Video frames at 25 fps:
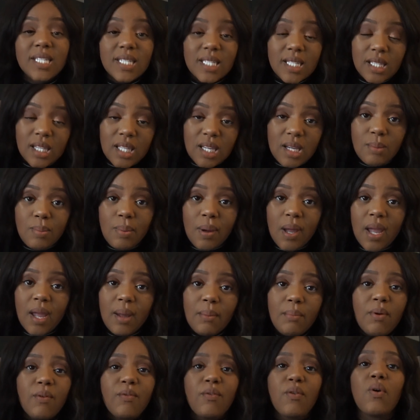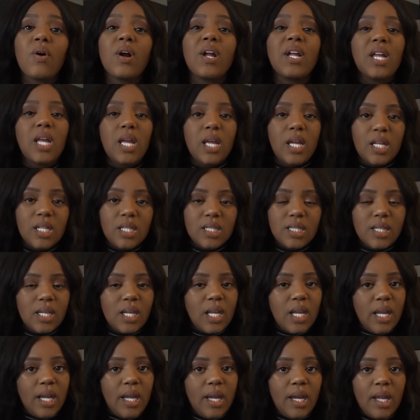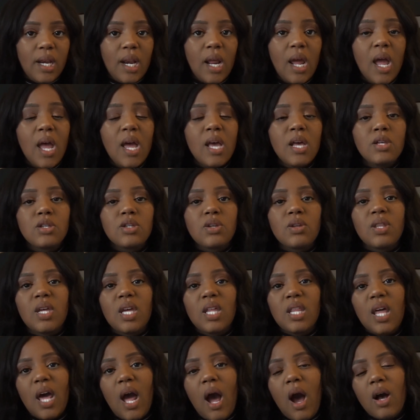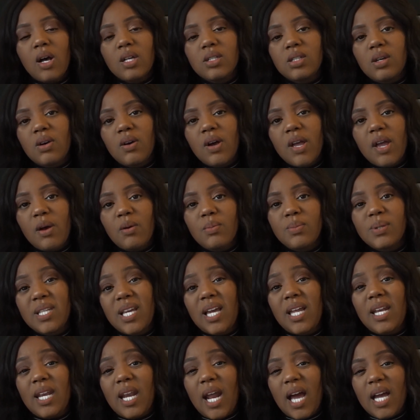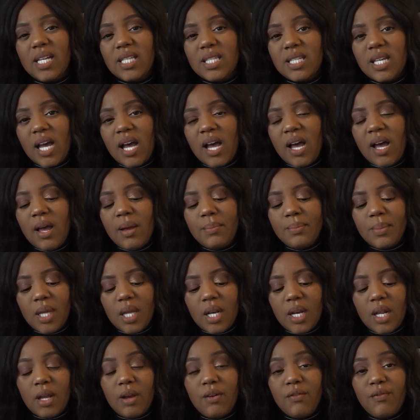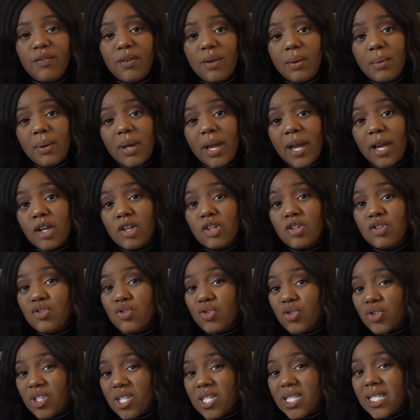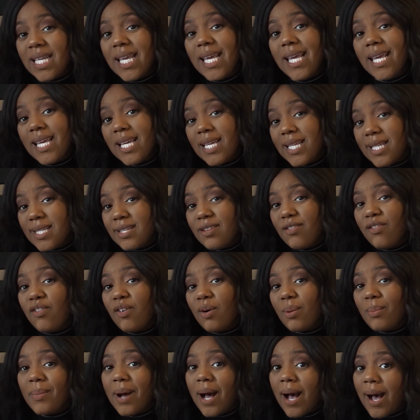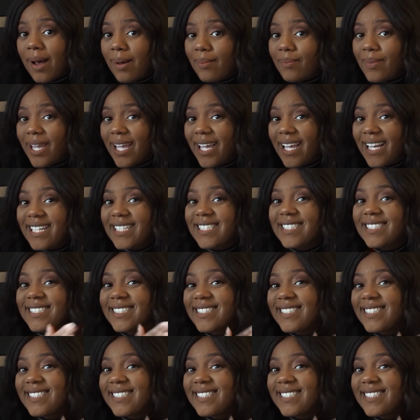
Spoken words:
sleeping before he eats again. So then that also helps at nighttime, getting a few extra Z's for mommy,